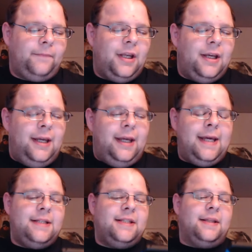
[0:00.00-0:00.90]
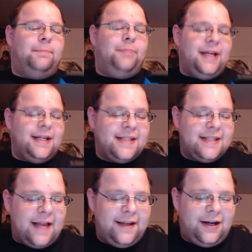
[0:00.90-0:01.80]
He is the
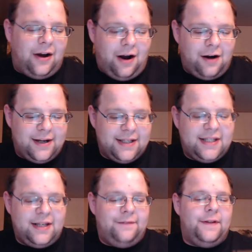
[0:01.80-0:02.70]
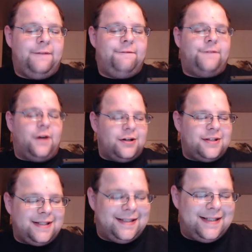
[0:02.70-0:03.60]
biggest-selling artist of the first
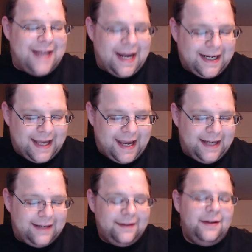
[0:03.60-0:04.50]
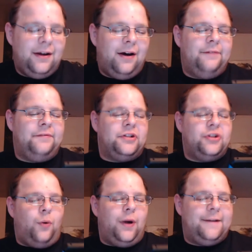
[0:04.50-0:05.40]
decade of the
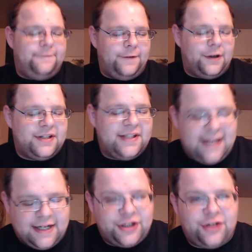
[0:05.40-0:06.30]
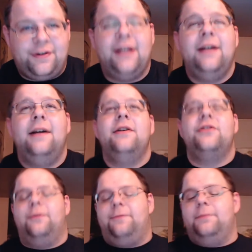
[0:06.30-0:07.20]
21st century.
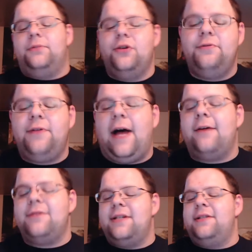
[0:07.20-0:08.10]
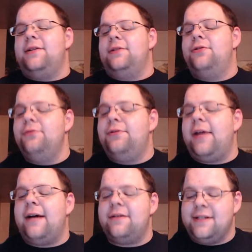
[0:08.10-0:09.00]
So from 2000 to
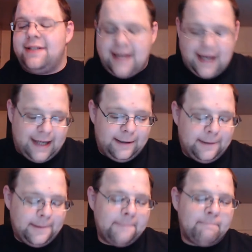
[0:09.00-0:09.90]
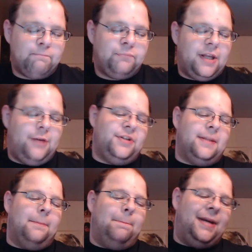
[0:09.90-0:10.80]
2010, he was the
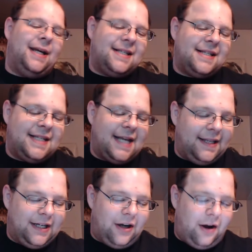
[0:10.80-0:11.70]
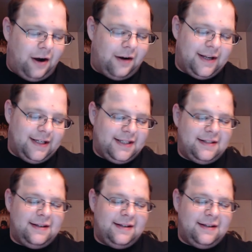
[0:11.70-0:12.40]
biggest-selling artist